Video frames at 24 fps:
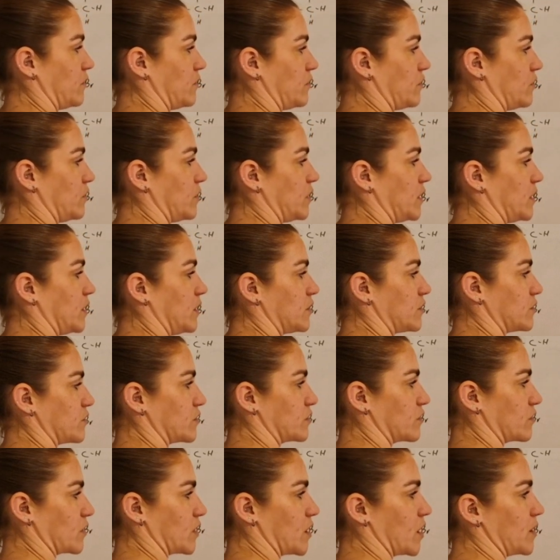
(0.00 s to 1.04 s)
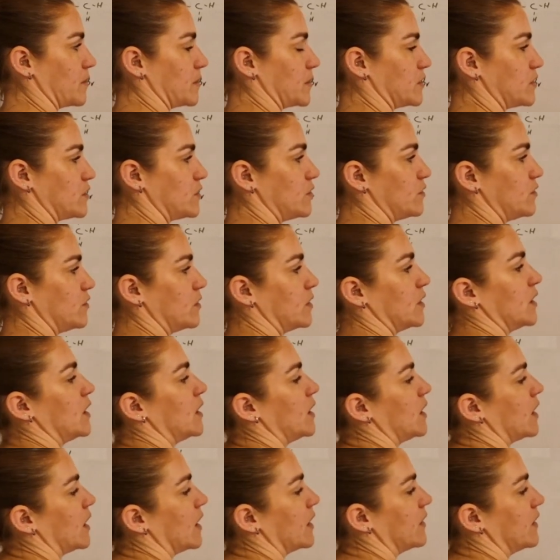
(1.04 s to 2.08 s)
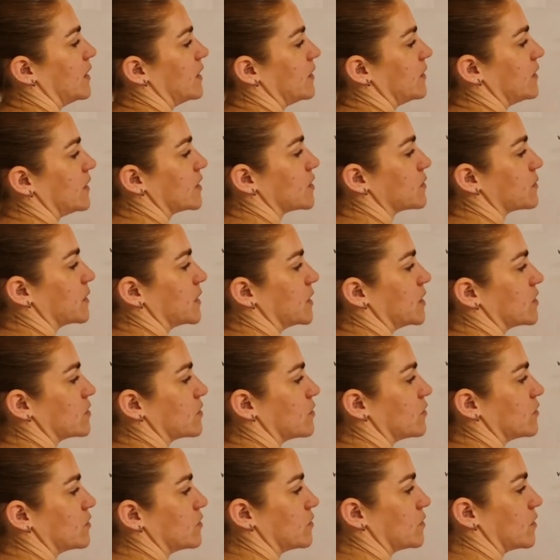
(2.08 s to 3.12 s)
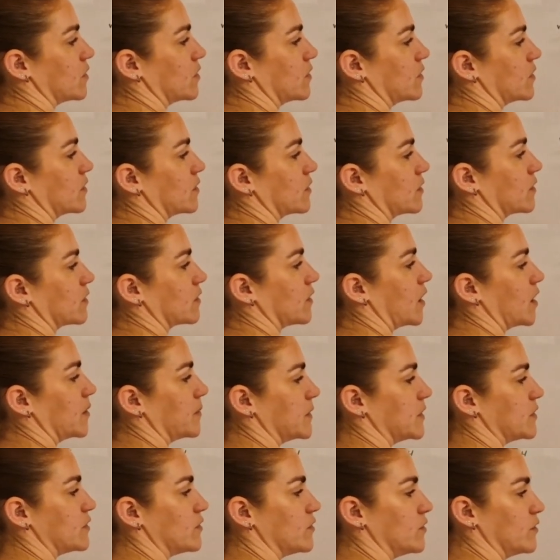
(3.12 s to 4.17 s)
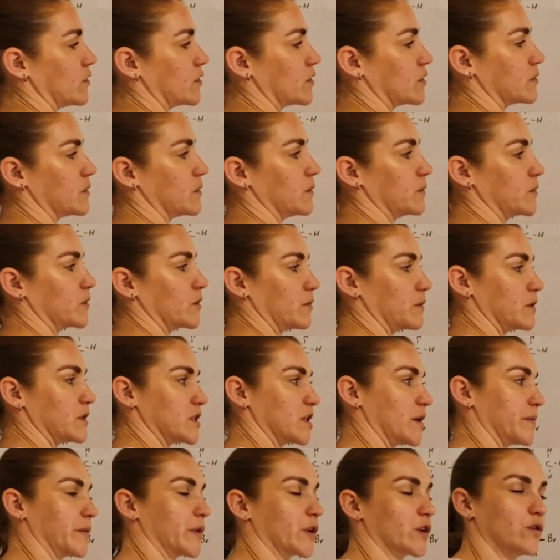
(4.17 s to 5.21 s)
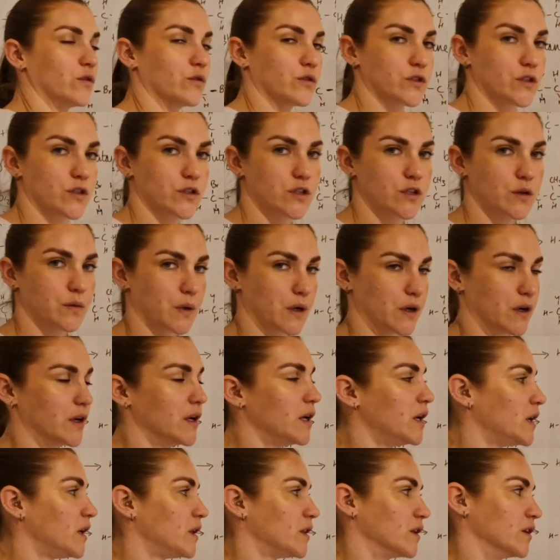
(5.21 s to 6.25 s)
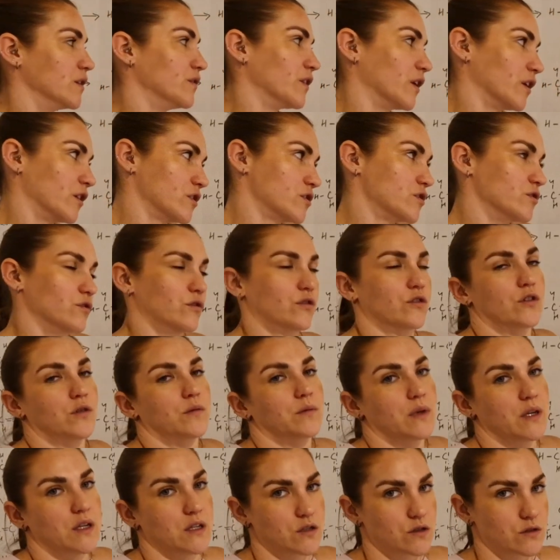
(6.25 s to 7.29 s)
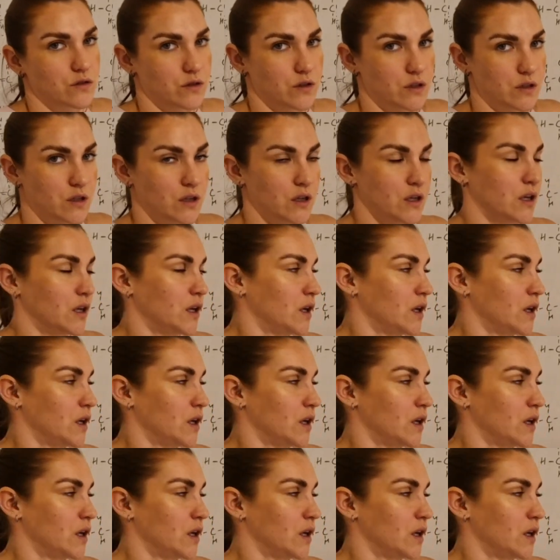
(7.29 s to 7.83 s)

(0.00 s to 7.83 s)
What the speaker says: 4, so it's on carbon 2, and then in this one it's also on carbon 2, because we would always number closest to where the functional group is, or the